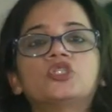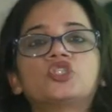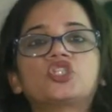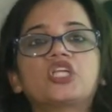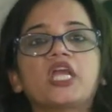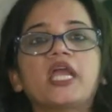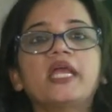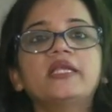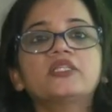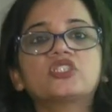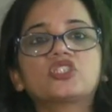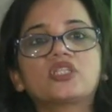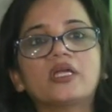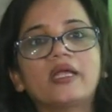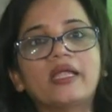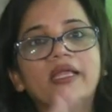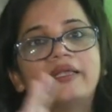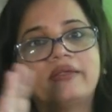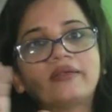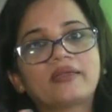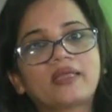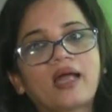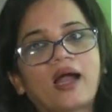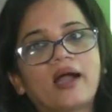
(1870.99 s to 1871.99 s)
changed the
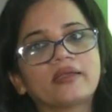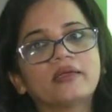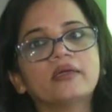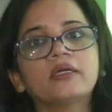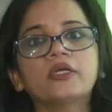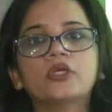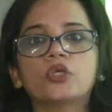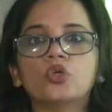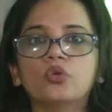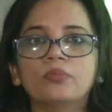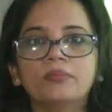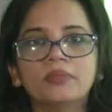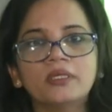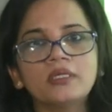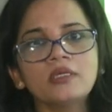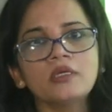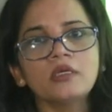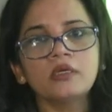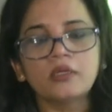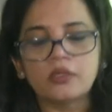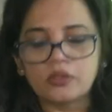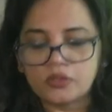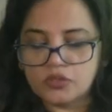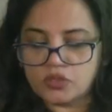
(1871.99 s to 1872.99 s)
entire
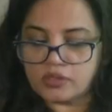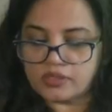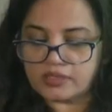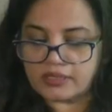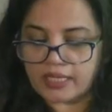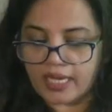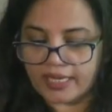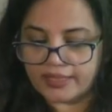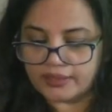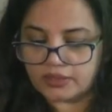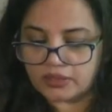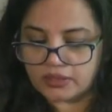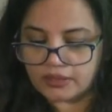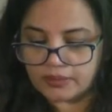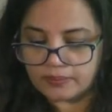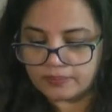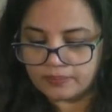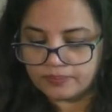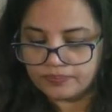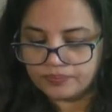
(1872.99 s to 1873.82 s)
human society.